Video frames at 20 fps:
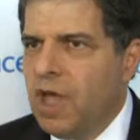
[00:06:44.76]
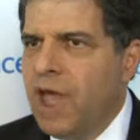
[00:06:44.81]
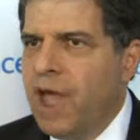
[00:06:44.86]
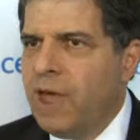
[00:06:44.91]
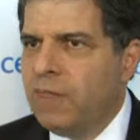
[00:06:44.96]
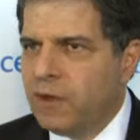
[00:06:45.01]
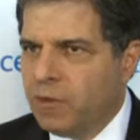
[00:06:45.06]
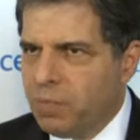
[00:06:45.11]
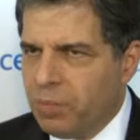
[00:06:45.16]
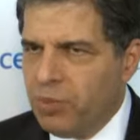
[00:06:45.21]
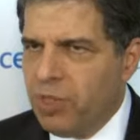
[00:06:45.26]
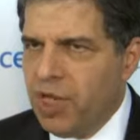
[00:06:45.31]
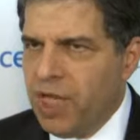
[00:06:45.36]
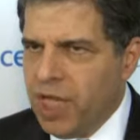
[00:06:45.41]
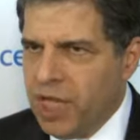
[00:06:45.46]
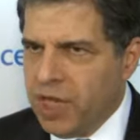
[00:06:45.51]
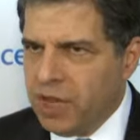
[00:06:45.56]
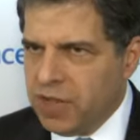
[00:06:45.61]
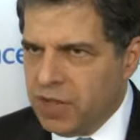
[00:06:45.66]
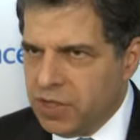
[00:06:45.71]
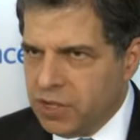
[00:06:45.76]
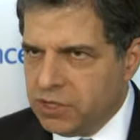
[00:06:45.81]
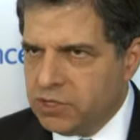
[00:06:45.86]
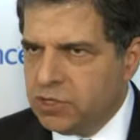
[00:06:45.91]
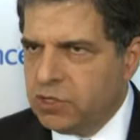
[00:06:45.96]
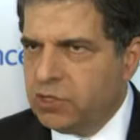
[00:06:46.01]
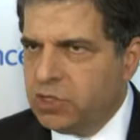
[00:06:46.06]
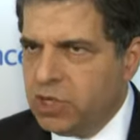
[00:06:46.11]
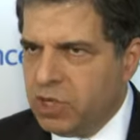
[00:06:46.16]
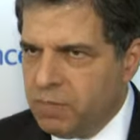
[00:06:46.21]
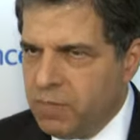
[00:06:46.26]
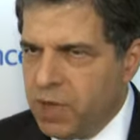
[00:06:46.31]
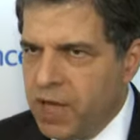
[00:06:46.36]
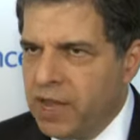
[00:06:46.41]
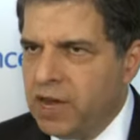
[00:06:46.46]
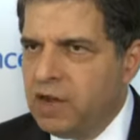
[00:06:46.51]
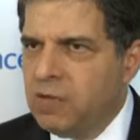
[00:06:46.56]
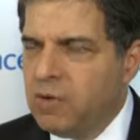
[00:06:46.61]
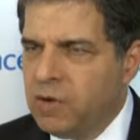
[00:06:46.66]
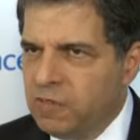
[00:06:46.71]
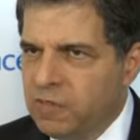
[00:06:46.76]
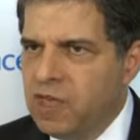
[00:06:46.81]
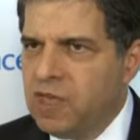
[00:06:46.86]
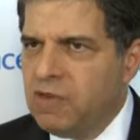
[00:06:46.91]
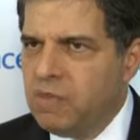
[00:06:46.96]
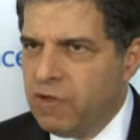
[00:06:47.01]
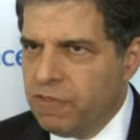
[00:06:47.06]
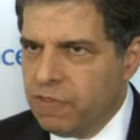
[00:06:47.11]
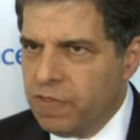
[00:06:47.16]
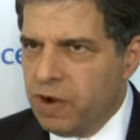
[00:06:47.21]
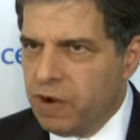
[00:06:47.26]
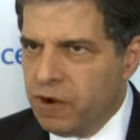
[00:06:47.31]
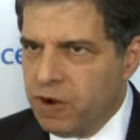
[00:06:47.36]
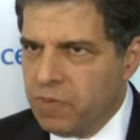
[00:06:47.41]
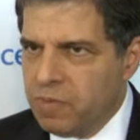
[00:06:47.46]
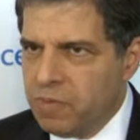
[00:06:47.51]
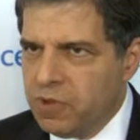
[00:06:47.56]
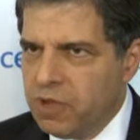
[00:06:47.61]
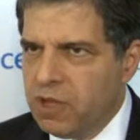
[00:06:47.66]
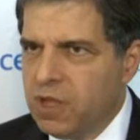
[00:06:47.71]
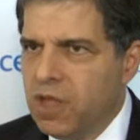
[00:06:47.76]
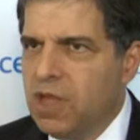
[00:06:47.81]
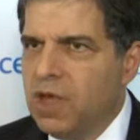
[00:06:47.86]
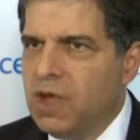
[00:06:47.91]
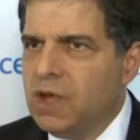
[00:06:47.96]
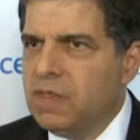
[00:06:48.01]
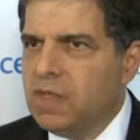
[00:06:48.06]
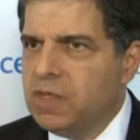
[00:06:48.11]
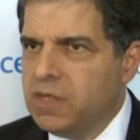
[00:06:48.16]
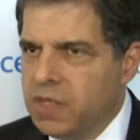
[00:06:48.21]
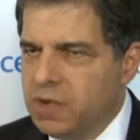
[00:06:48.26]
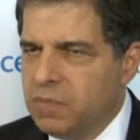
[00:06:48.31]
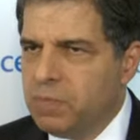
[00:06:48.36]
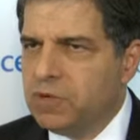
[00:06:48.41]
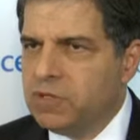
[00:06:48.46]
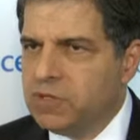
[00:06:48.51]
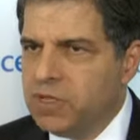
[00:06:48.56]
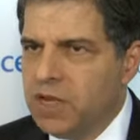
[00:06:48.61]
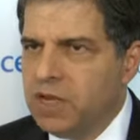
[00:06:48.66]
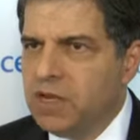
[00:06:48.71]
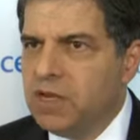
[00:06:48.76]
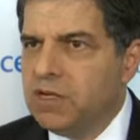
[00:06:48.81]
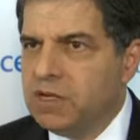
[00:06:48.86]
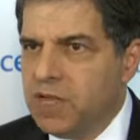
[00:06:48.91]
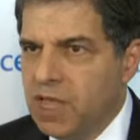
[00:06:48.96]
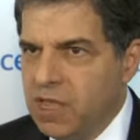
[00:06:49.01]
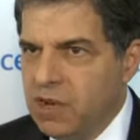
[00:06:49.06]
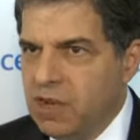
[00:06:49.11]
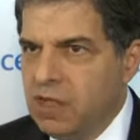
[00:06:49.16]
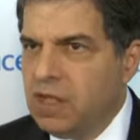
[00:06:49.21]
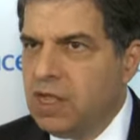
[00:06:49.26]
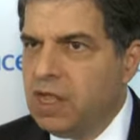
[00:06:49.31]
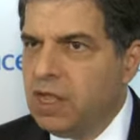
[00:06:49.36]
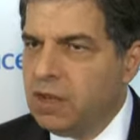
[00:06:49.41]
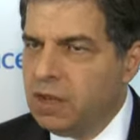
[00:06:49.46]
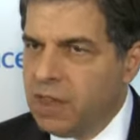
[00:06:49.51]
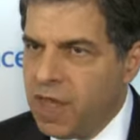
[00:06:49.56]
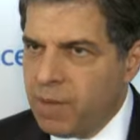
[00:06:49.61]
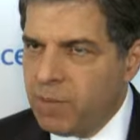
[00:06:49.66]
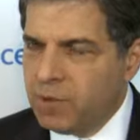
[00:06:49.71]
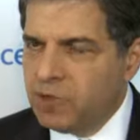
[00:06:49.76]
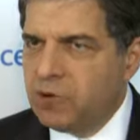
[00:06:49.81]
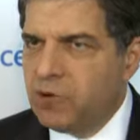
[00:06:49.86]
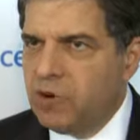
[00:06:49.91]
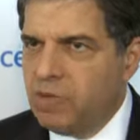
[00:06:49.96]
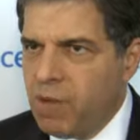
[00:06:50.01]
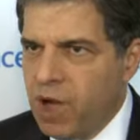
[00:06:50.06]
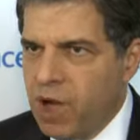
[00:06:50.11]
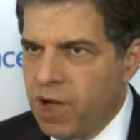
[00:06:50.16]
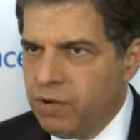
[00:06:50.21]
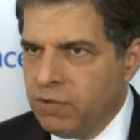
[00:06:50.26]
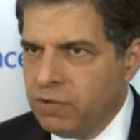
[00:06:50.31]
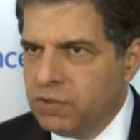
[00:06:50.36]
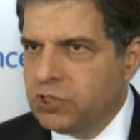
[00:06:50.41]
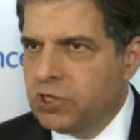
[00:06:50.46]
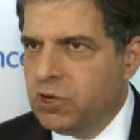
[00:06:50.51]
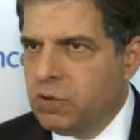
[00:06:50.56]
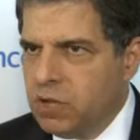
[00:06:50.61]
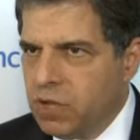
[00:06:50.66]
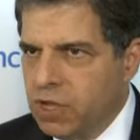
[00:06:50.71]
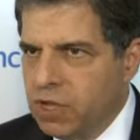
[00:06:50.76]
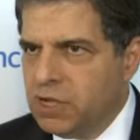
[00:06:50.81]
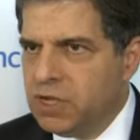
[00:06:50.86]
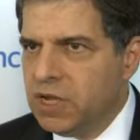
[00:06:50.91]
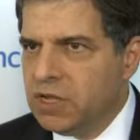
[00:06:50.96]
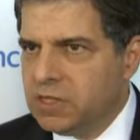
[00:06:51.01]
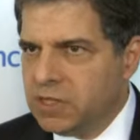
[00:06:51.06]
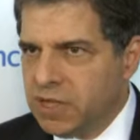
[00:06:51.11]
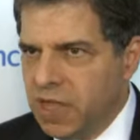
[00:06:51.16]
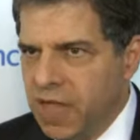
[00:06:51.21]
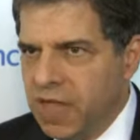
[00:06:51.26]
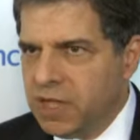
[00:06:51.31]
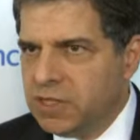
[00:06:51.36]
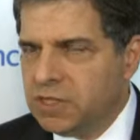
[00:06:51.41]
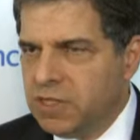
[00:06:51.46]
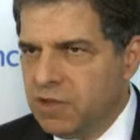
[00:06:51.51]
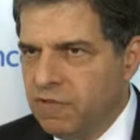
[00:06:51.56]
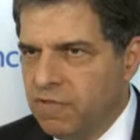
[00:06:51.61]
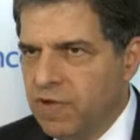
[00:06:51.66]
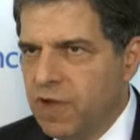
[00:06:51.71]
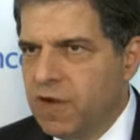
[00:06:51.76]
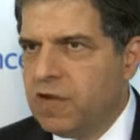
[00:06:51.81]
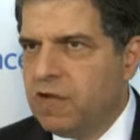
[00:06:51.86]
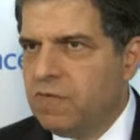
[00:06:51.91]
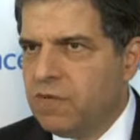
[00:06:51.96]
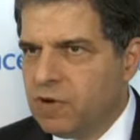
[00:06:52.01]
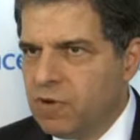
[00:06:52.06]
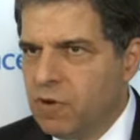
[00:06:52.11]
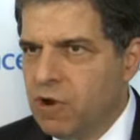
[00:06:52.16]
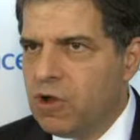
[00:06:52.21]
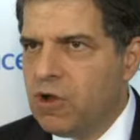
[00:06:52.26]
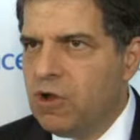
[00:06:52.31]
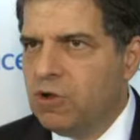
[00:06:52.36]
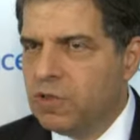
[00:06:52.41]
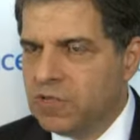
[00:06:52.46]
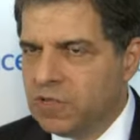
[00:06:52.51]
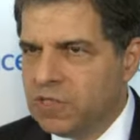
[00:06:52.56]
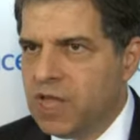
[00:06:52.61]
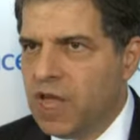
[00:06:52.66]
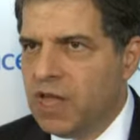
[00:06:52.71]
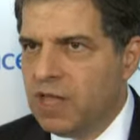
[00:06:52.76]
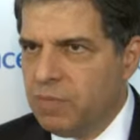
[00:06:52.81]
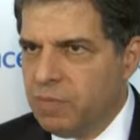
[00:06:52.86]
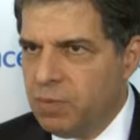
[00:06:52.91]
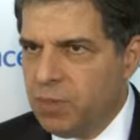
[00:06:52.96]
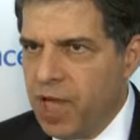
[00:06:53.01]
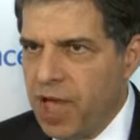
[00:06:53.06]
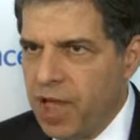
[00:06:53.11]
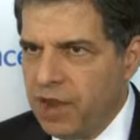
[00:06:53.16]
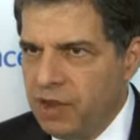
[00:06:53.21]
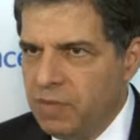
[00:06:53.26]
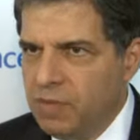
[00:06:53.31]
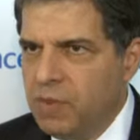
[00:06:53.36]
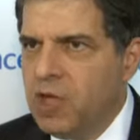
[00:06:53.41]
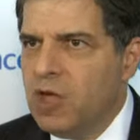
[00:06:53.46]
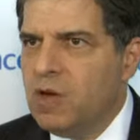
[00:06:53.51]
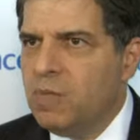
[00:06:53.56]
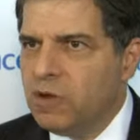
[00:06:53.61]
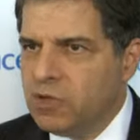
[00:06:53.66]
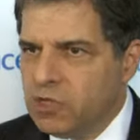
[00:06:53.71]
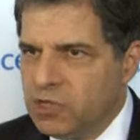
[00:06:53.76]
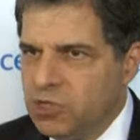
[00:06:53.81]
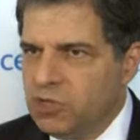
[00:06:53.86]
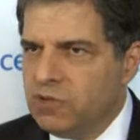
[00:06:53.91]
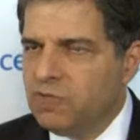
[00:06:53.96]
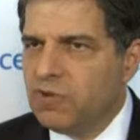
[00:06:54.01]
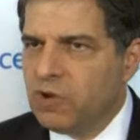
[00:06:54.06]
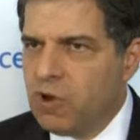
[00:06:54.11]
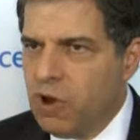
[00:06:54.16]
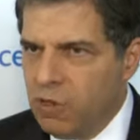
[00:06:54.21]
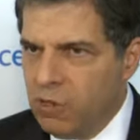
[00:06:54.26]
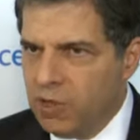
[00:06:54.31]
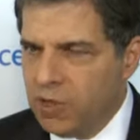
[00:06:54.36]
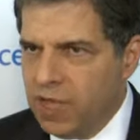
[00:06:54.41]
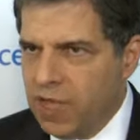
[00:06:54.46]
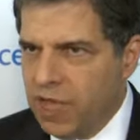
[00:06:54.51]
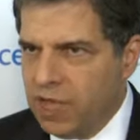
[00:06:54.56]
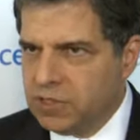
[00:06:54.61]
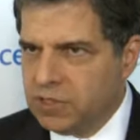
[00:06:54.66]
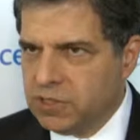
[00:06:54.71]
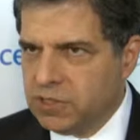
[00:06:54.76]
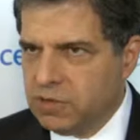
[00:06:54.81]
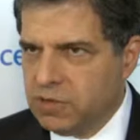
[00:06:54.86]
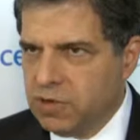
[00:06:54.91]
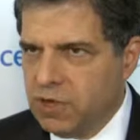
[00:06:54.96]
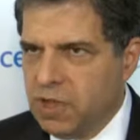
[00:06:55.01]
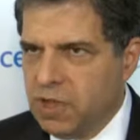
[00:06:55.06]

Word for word: and their plan is to combine it with chemotherapy. They did present data in laboratory models showing it does enhance the effect of a drug called oxaliplatin, which is used for colon cancer.